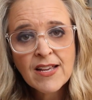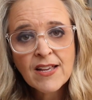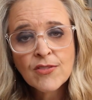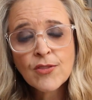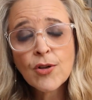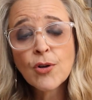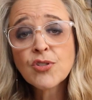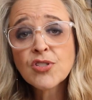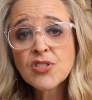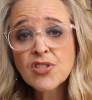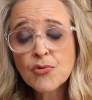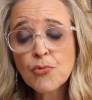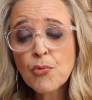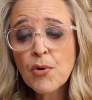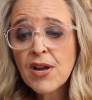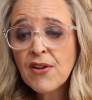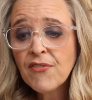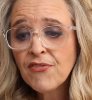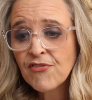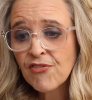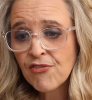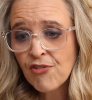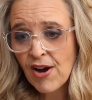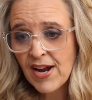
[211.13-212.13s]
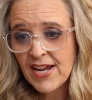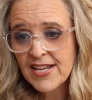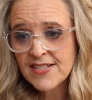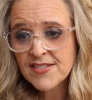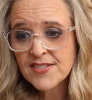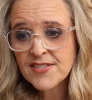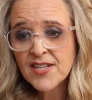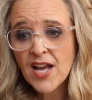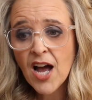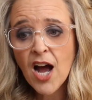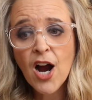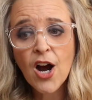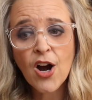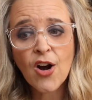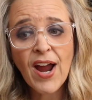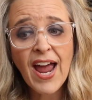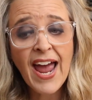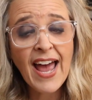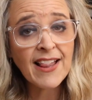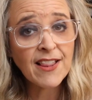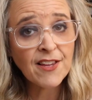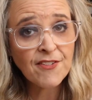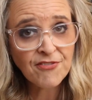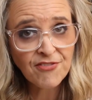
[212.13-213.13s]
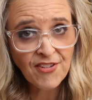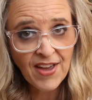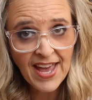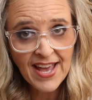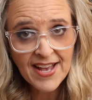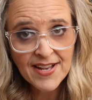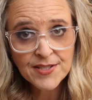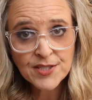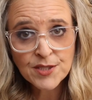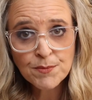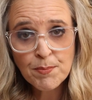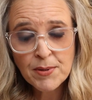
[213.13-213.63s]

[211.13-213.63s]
Those three friends are Eliphaz,